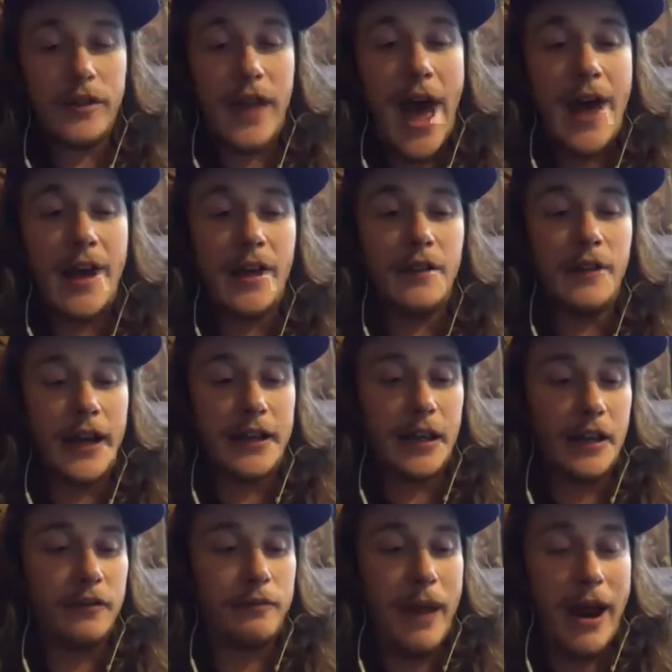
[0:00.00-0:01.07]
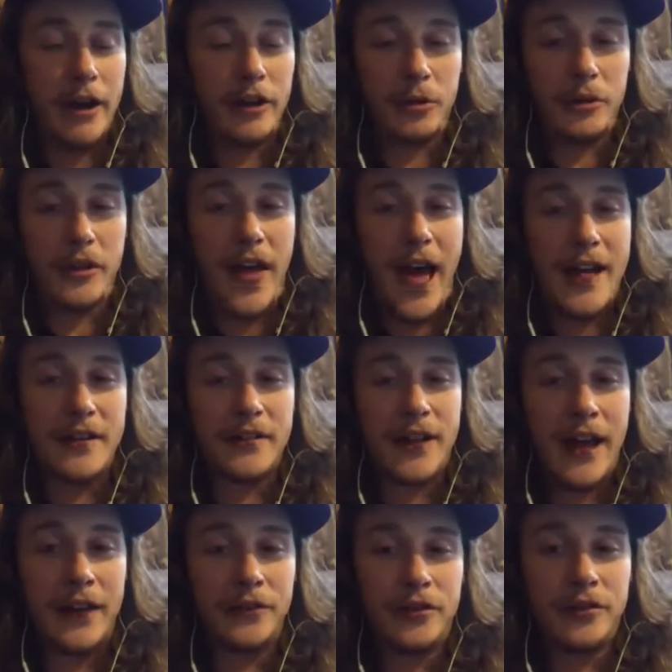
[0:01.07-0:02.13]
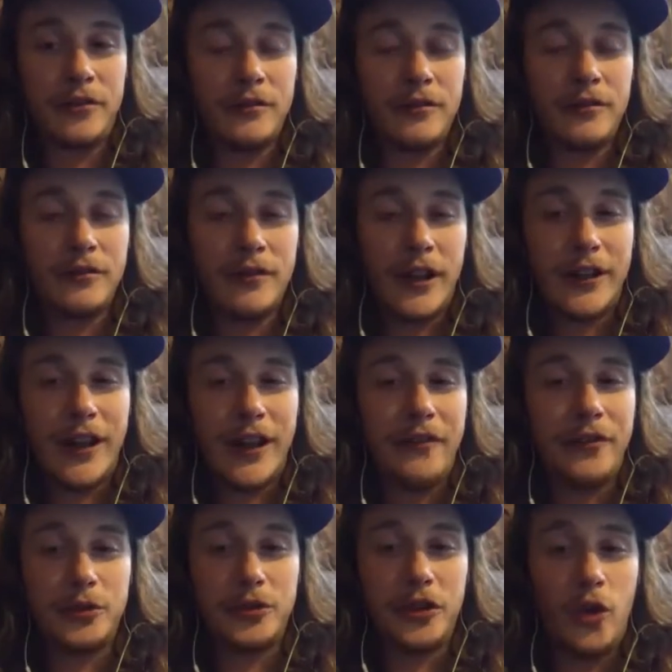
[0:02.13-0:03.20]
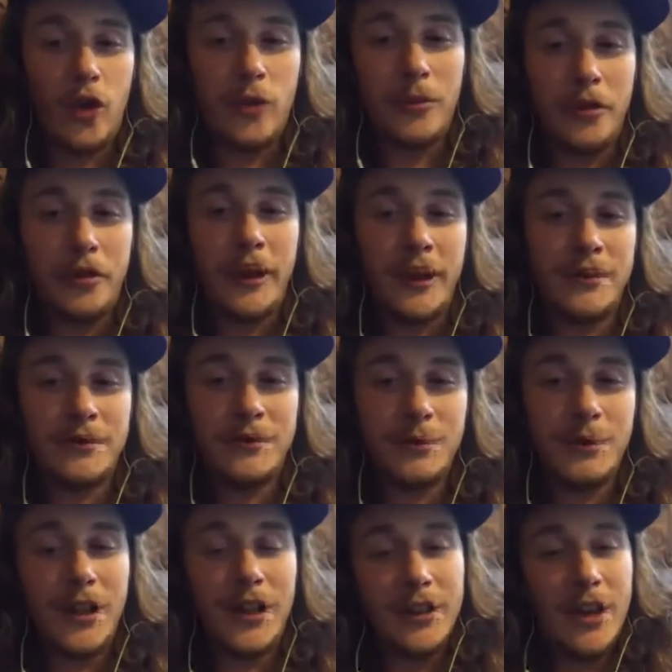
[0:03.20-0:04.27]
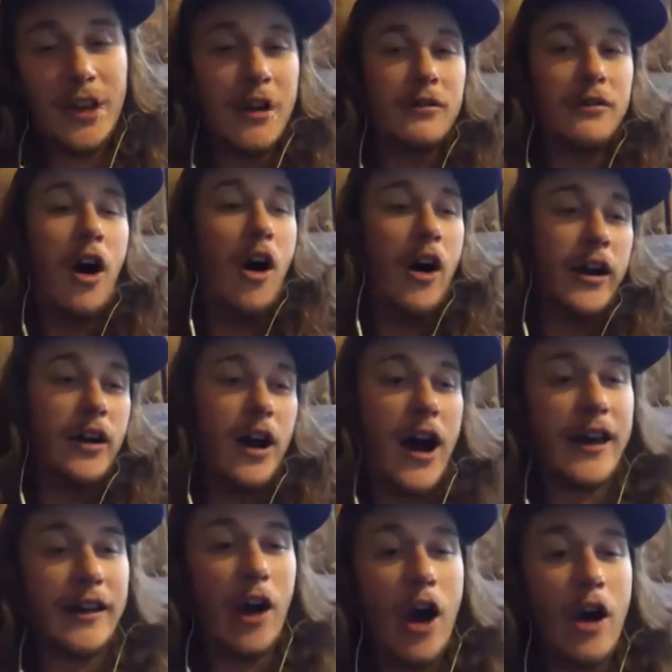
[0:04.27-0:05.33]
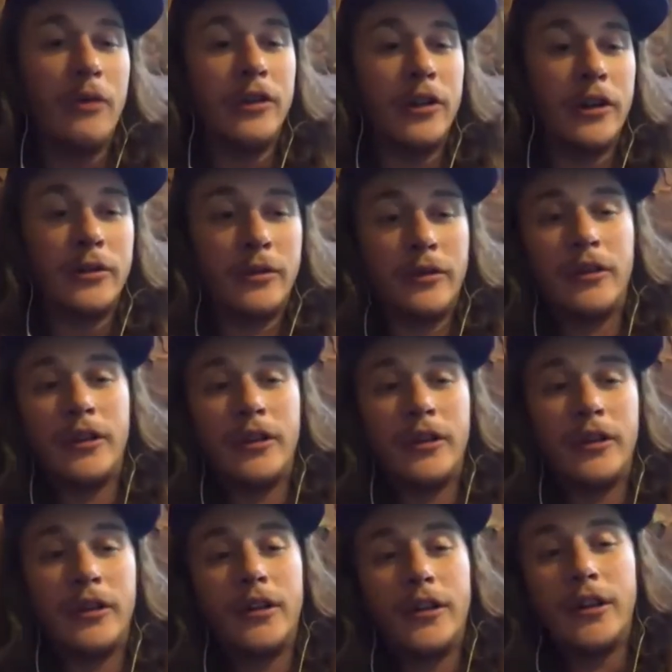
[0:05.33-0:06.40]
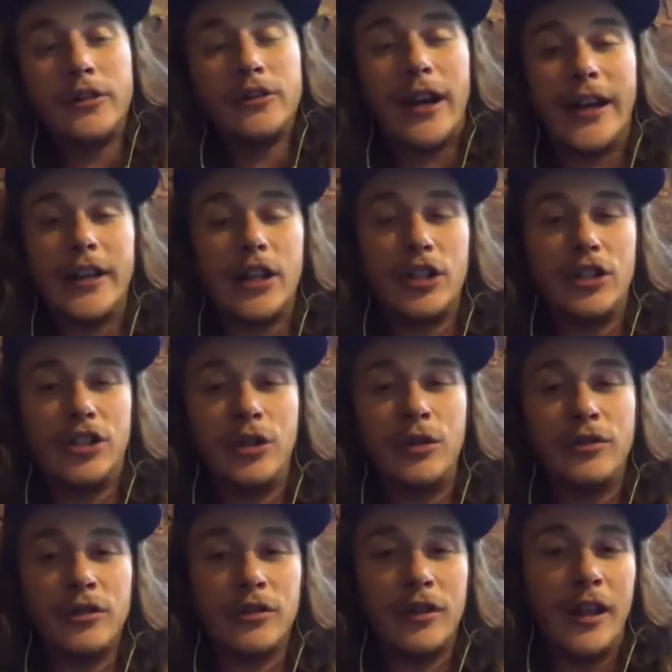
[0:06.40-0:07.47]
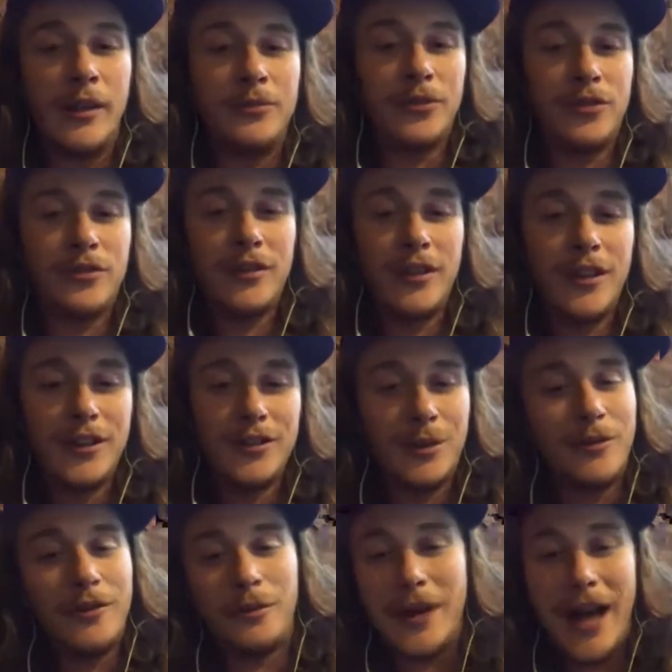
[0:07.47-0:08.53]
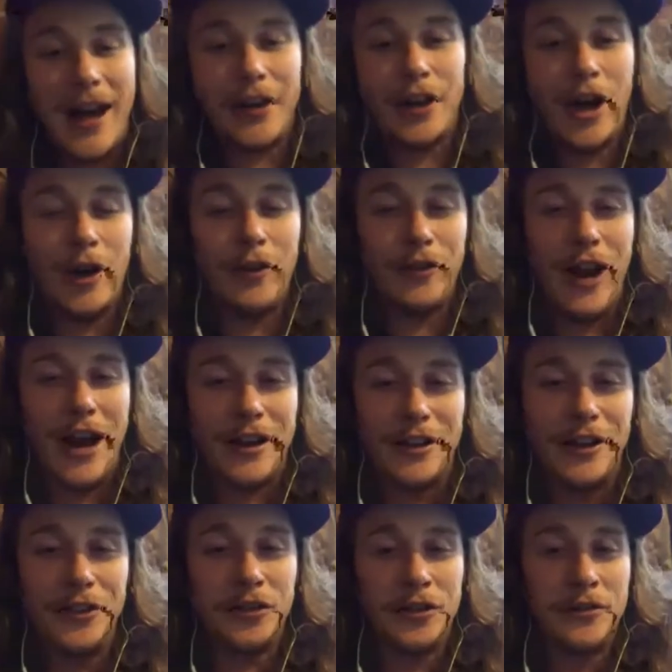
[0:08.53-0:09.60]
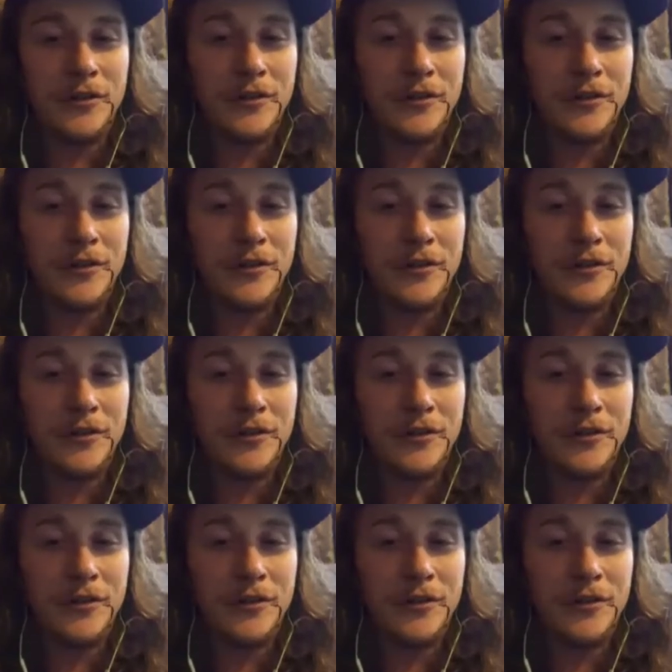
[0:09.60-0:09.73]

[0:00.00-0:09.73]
that, like, if parents were that intense, like that was a normal thing, be like, yo, all right, I own you, so I get to choose your limbs. Some of them got to go if you're not going to listen.